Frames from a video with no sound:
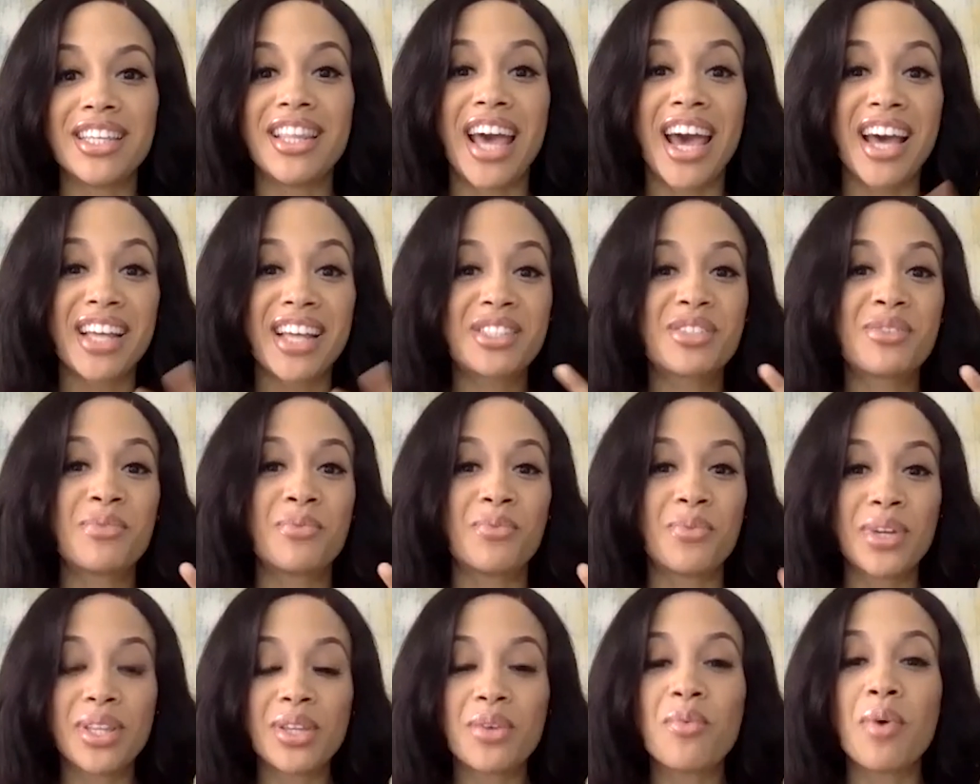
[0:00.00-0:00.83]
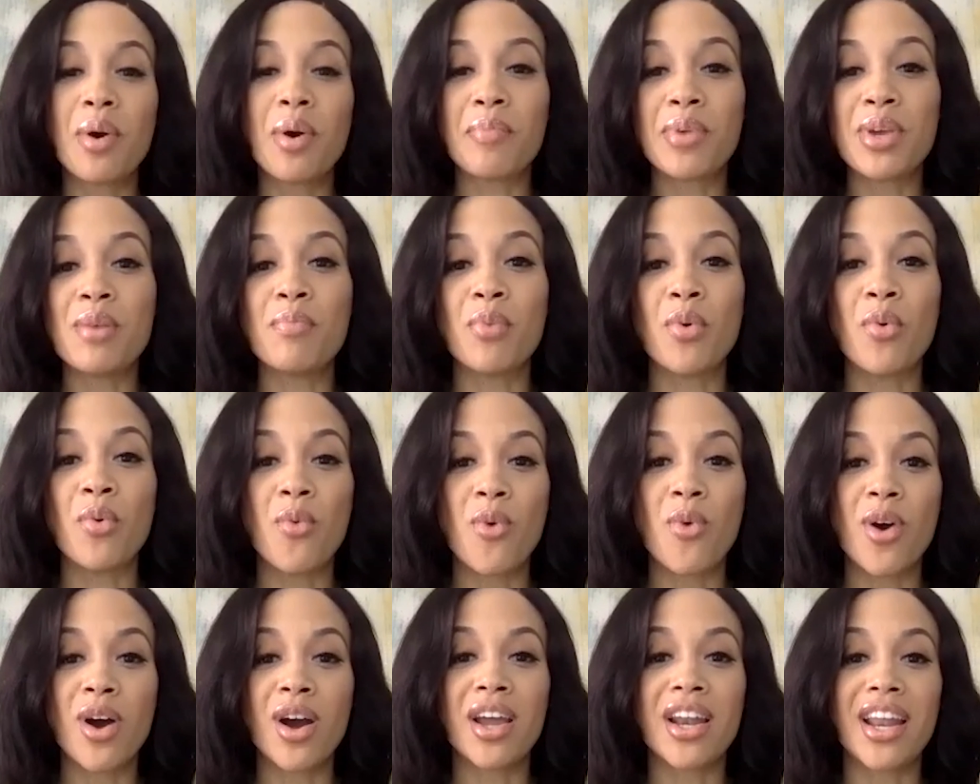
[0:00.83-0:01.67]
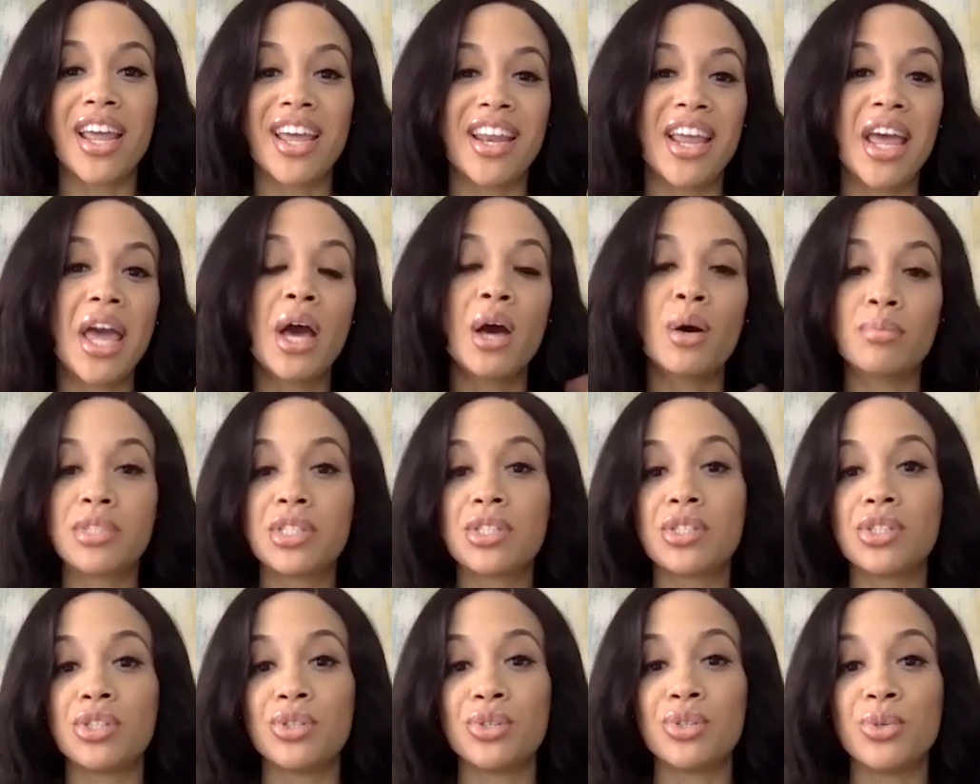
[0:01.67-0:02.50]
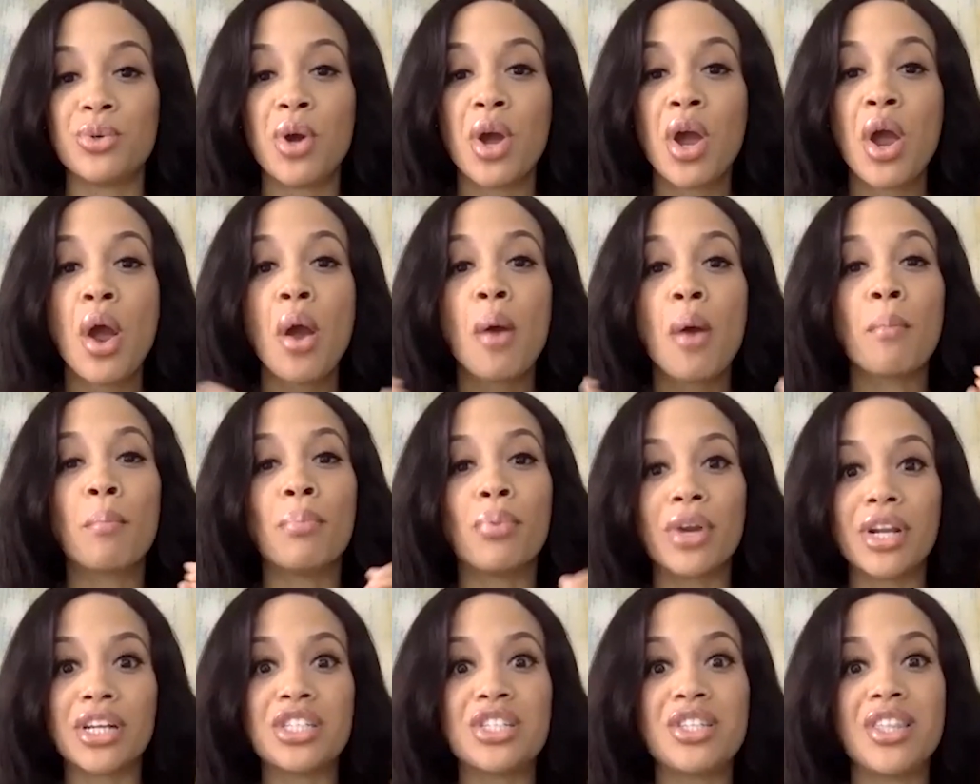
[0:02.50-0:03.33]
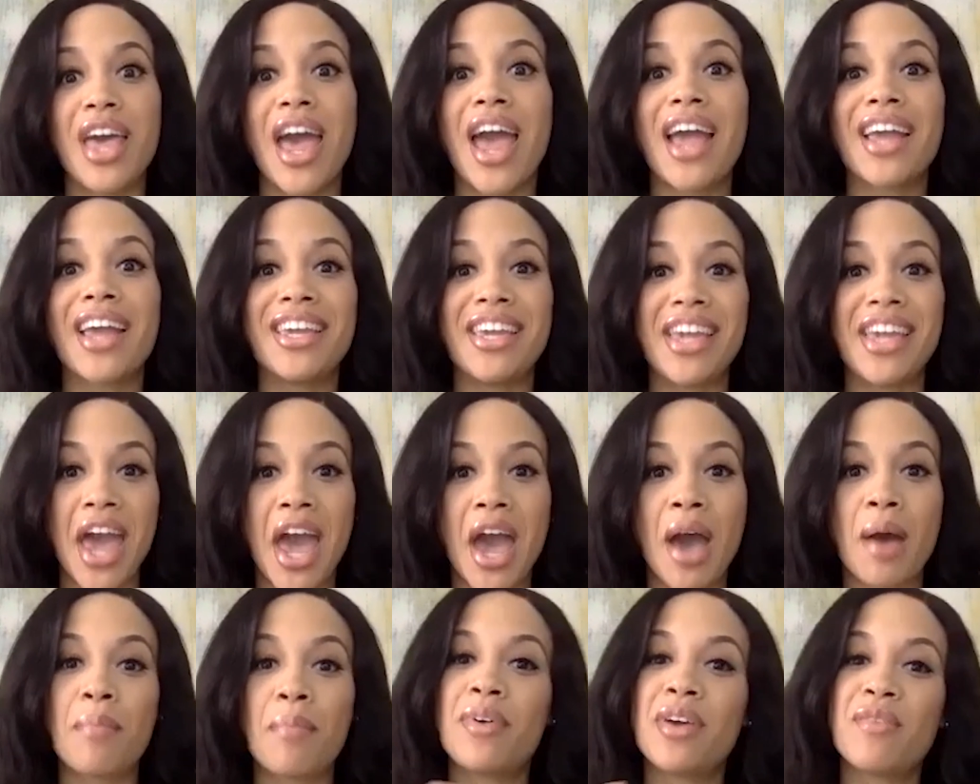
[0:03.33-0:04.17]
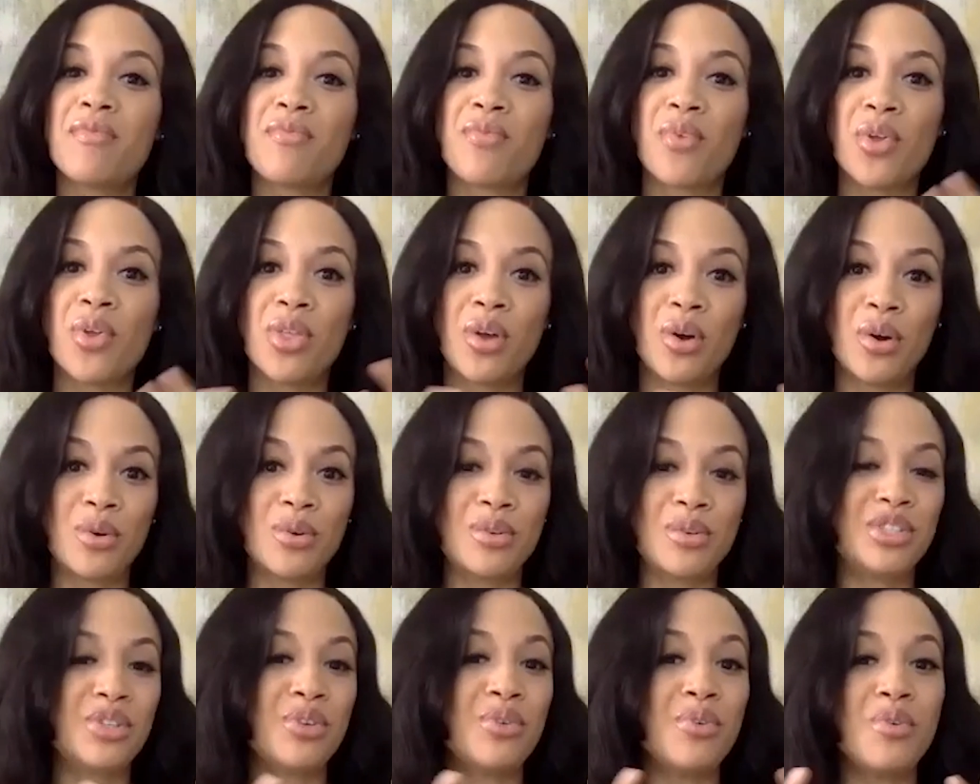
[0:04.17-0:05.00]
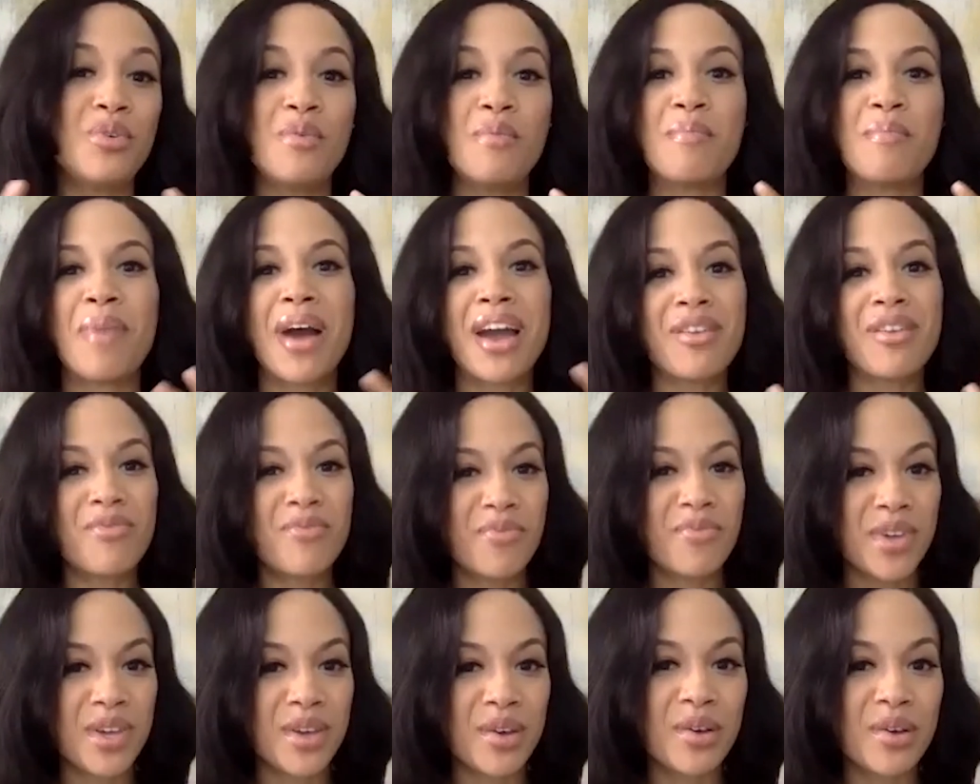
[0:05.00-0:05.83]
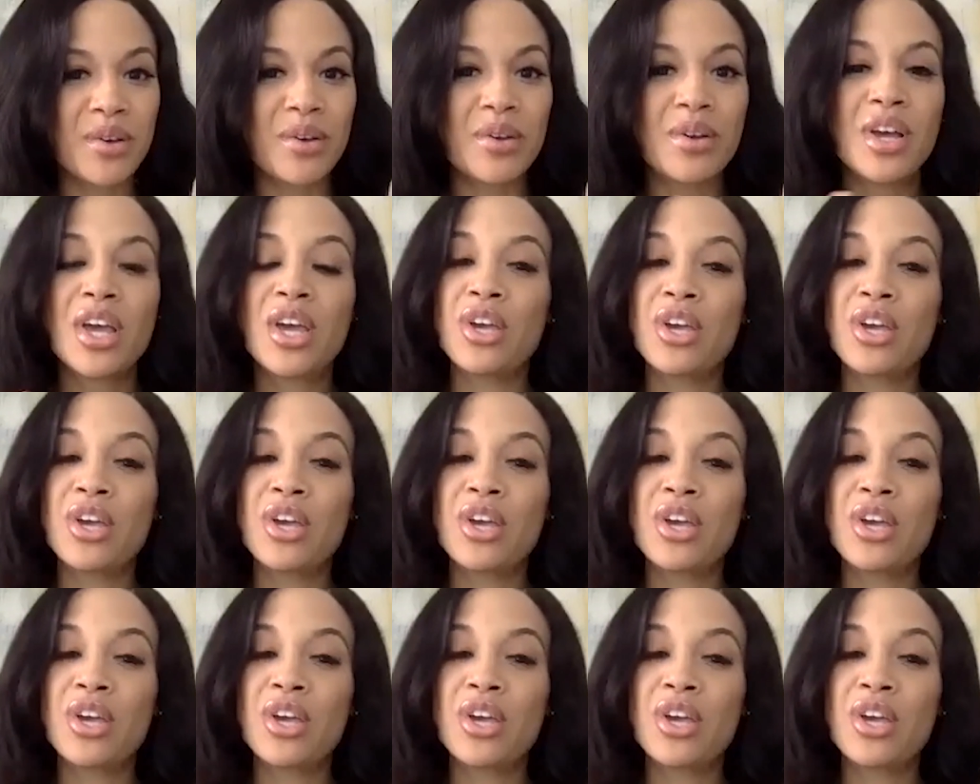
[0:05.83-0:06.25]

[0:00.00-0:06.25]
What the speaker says: That's really what people want, and it helps to bridge that gap for those who might feel,